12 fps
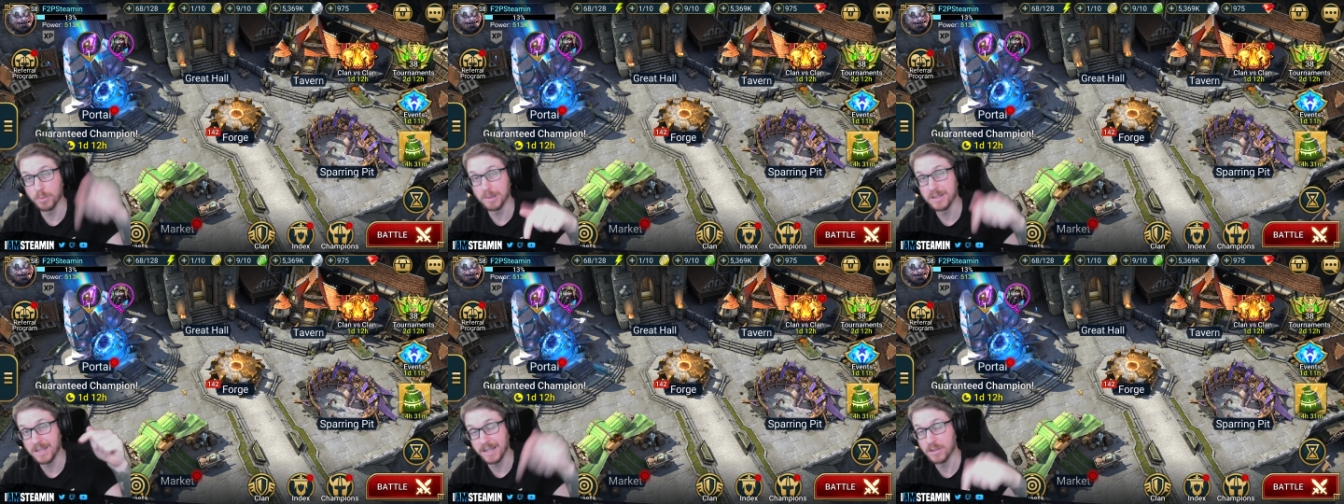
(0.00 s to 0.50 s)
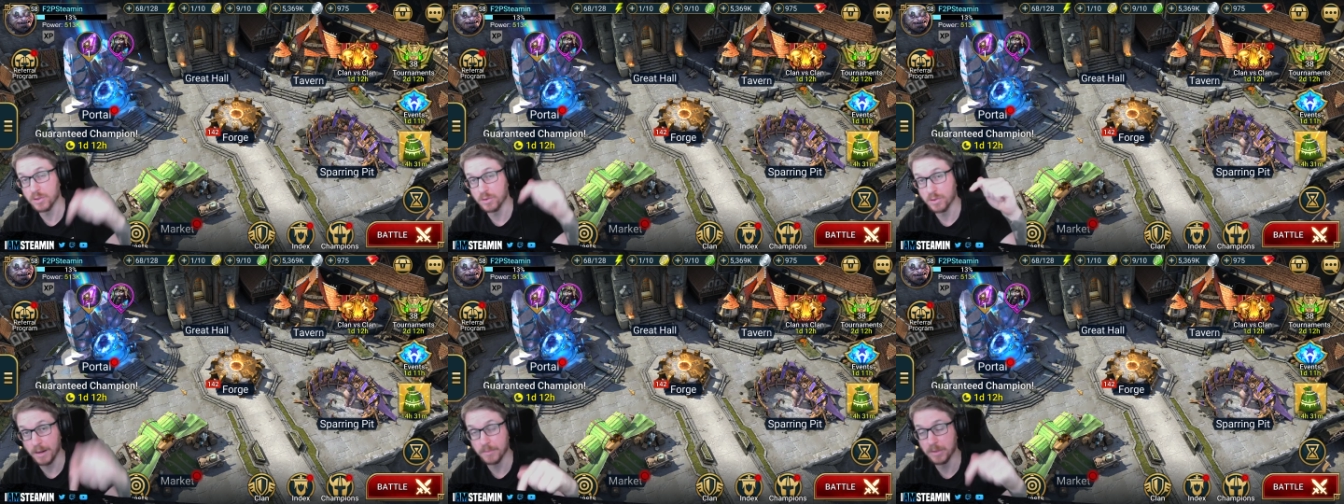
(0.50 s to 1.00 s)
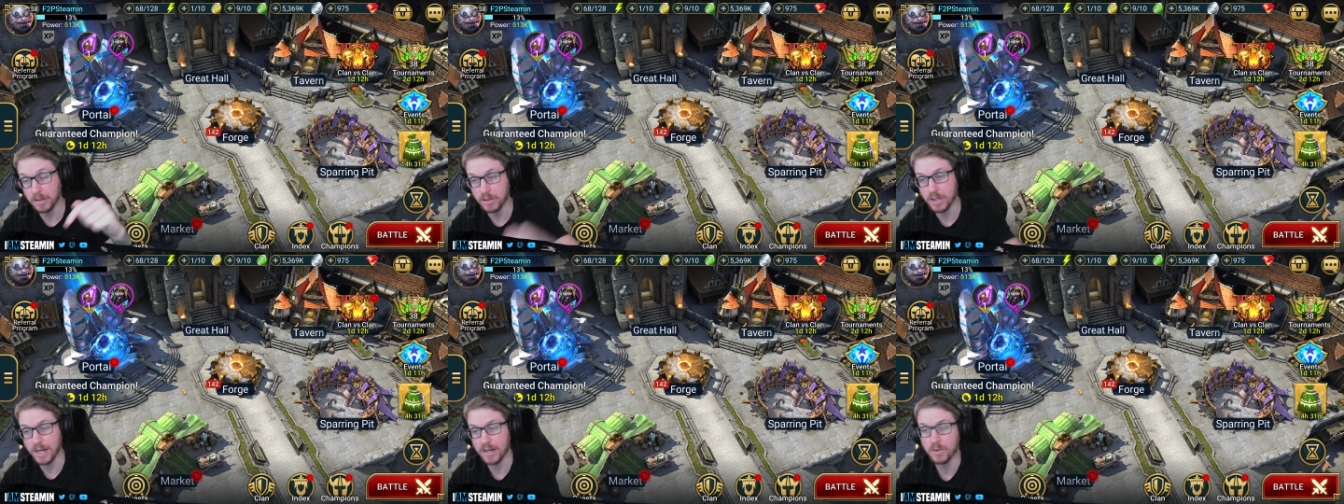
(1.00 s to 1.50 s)
Please like and subscribe to the
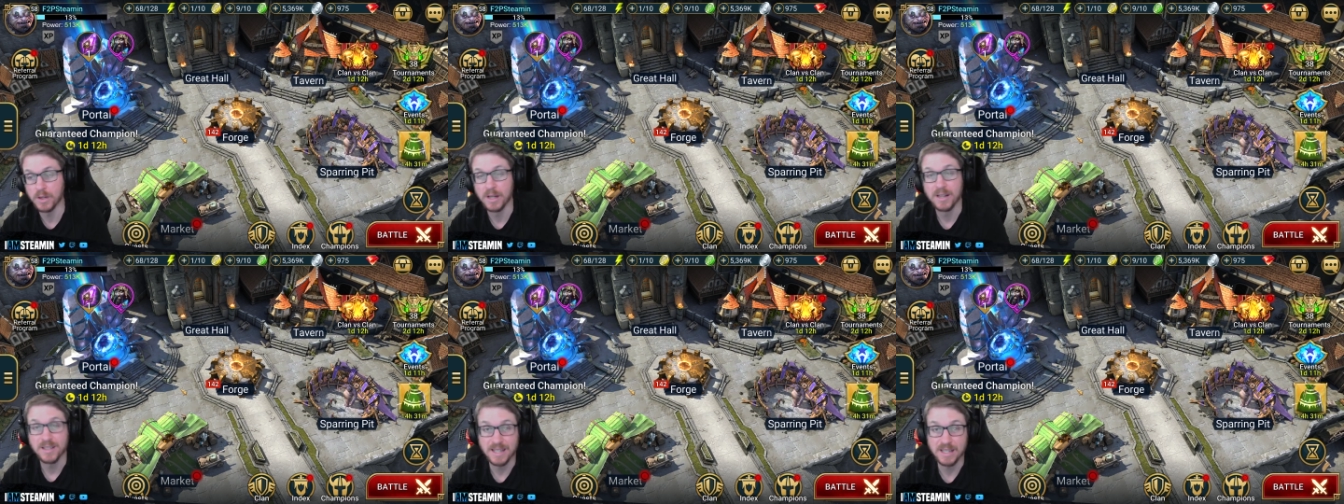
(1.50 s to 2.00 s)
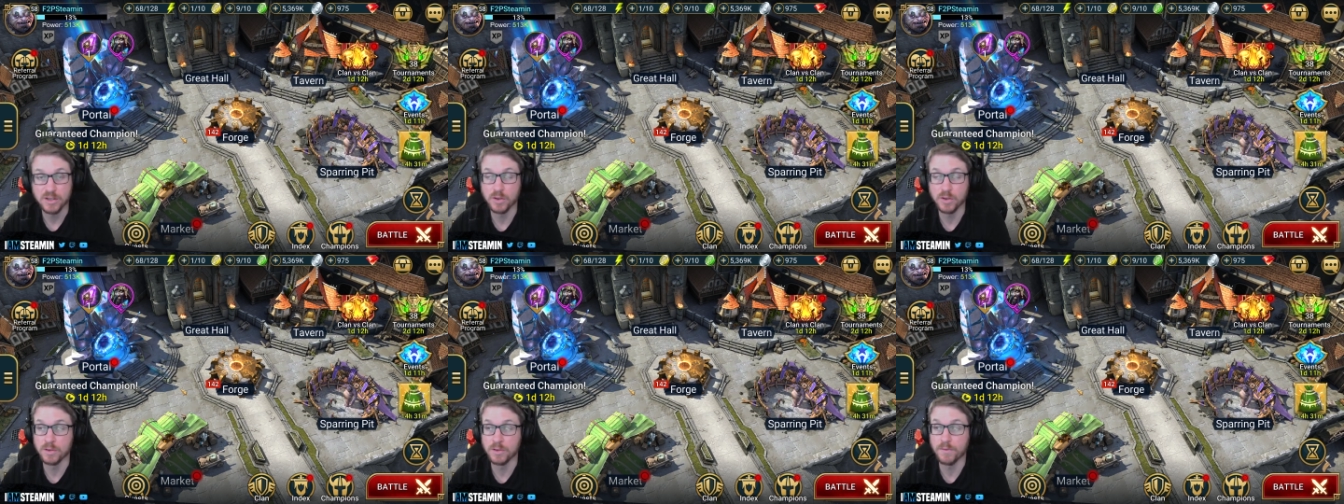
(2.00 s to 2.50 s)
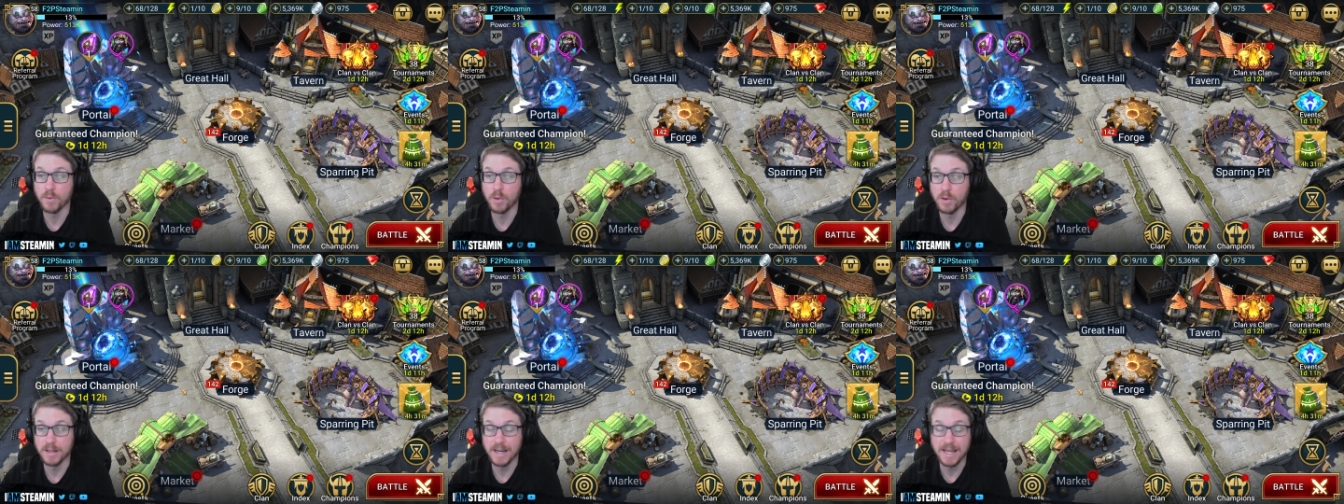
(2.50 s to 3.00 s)
channel. Stay tuned
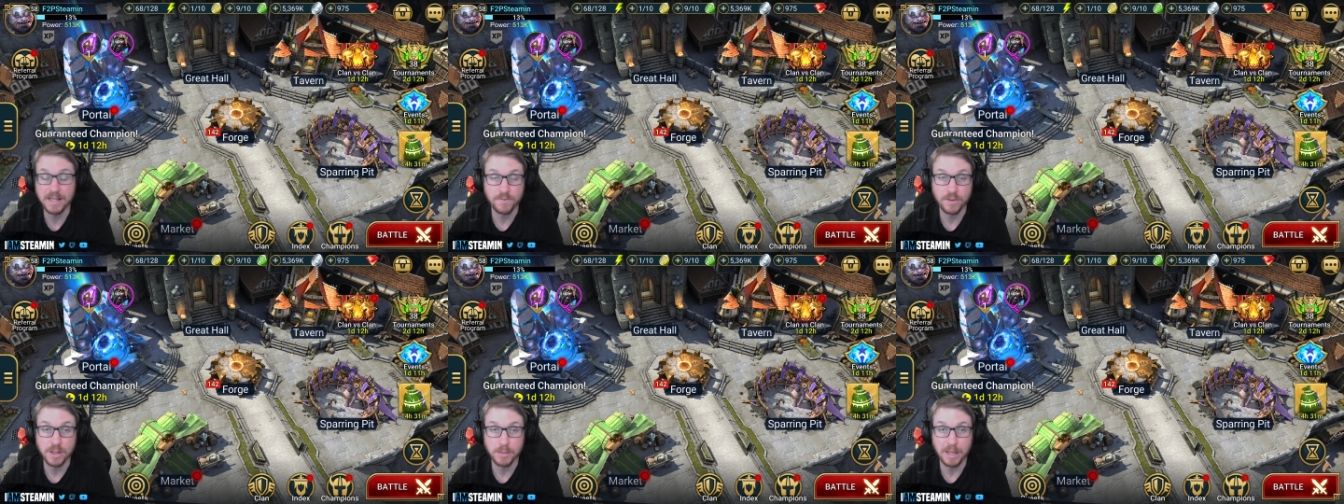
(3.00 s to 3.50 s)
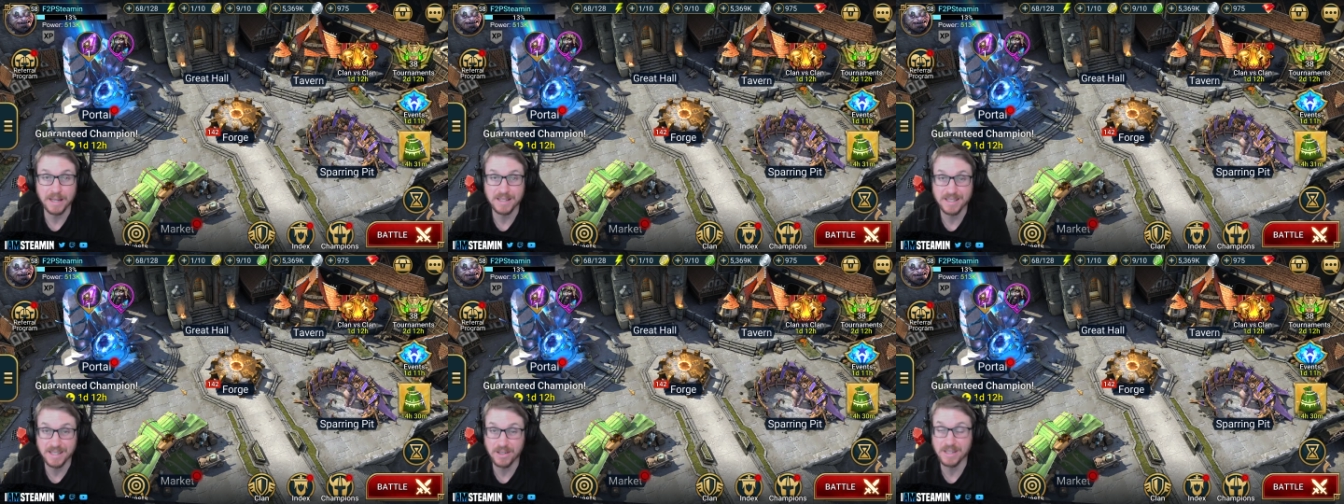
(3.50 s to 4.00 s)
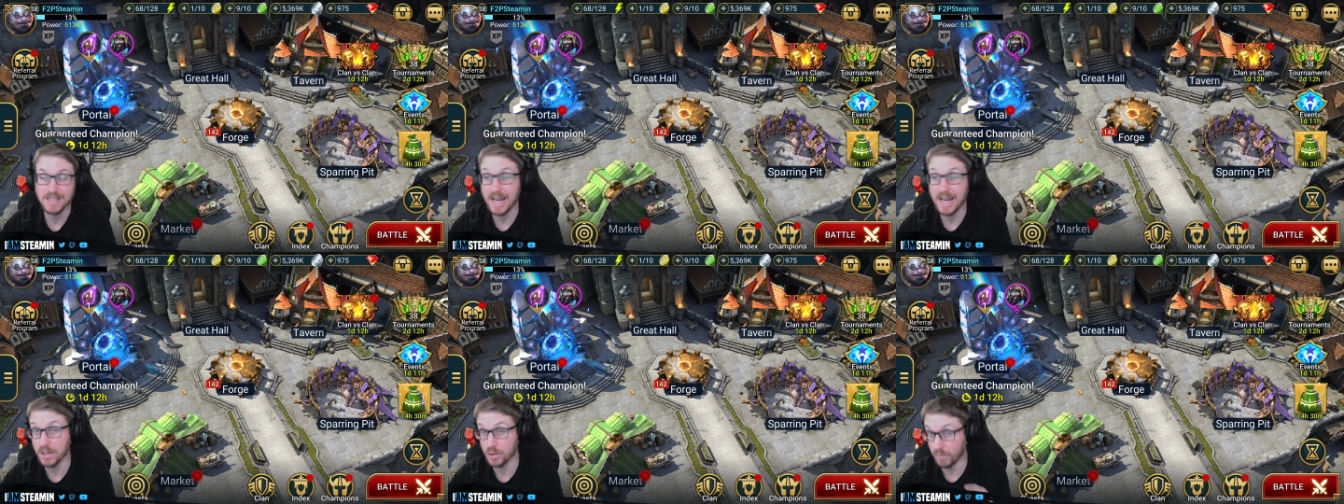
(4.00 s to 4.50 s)
for the next free-to-play series
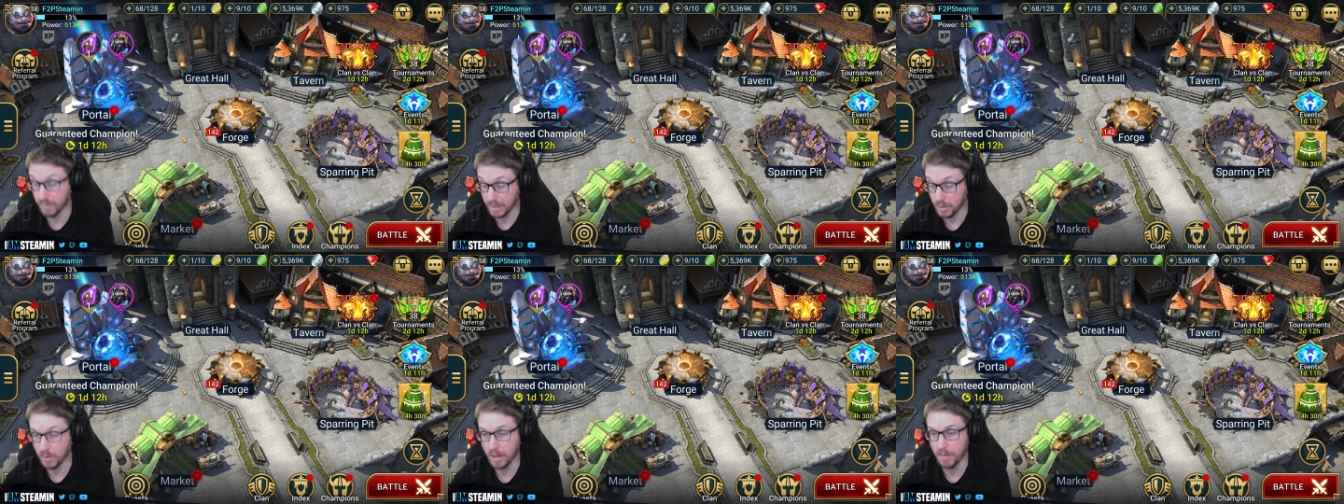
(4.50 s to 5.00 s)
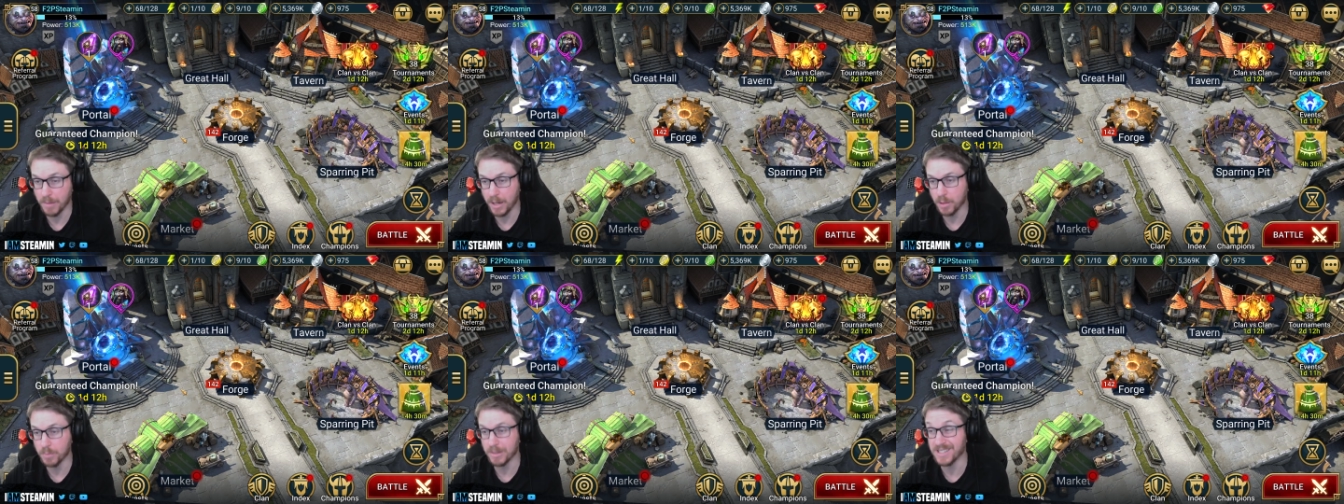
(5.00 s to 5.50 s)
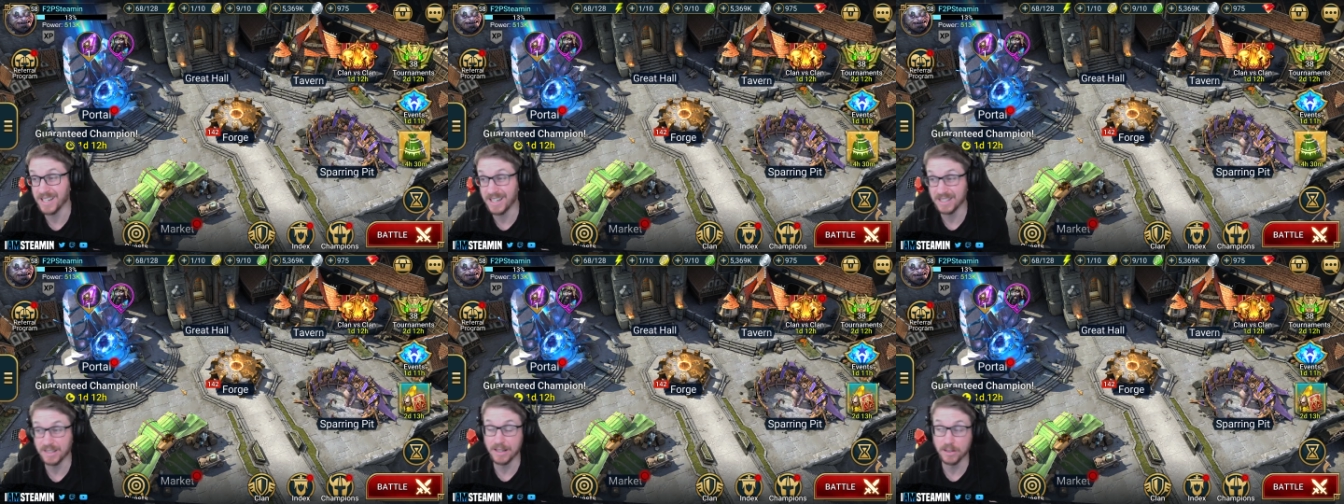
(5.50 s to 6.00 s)
actual video coming out, because I
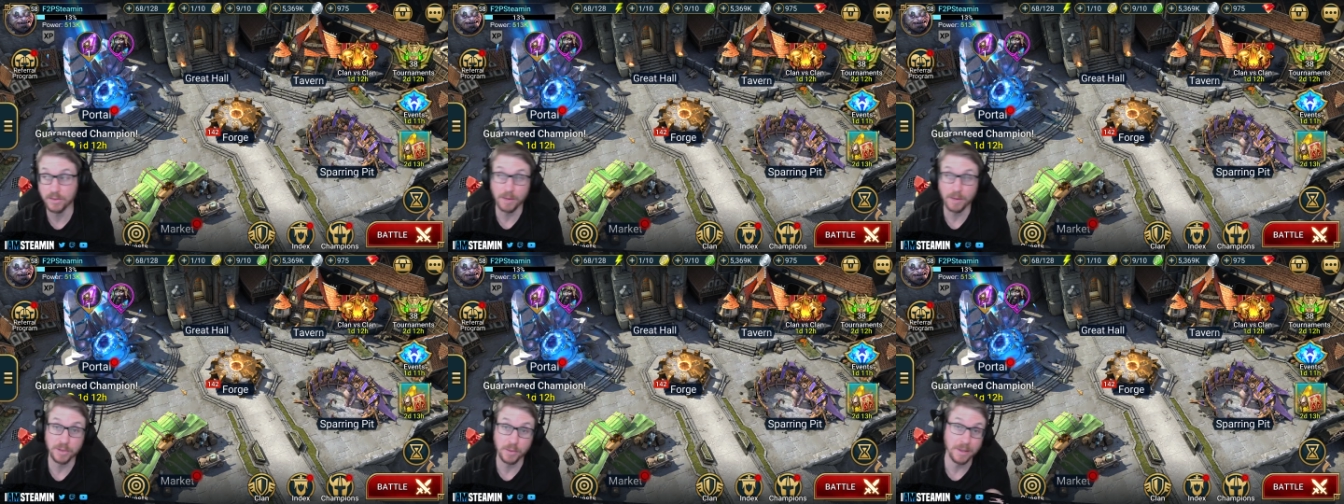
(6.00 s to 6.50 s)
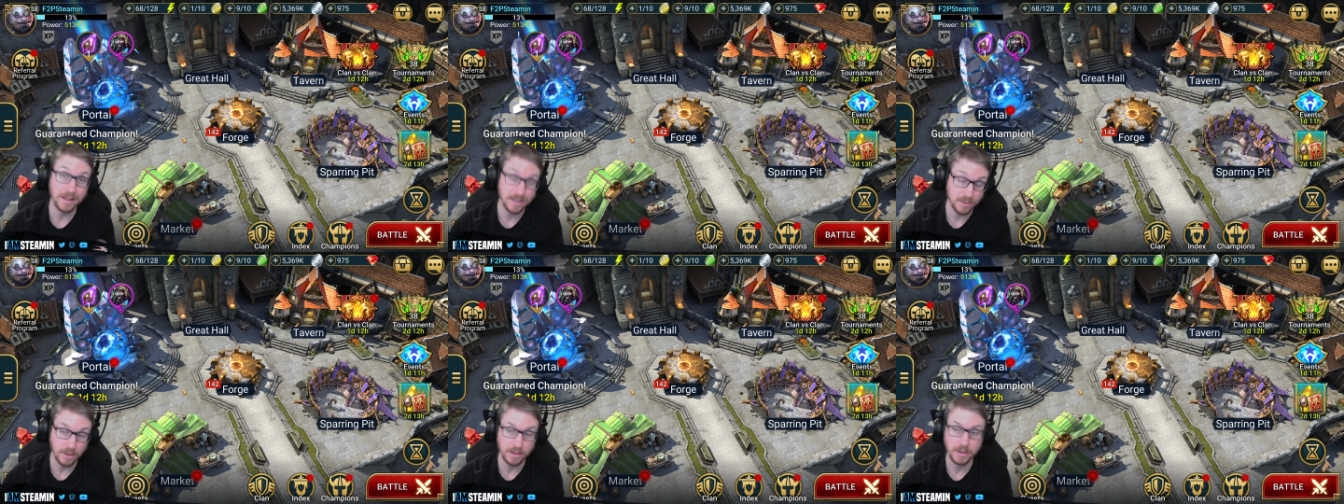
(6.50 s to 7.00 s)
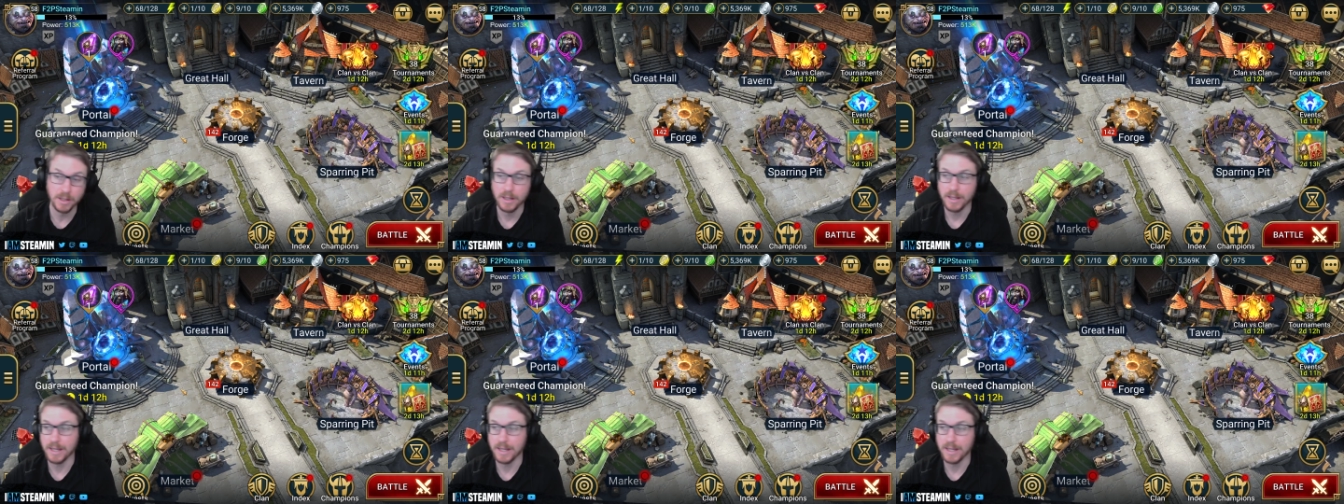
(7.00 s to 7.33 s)
had to interrupt it with this one.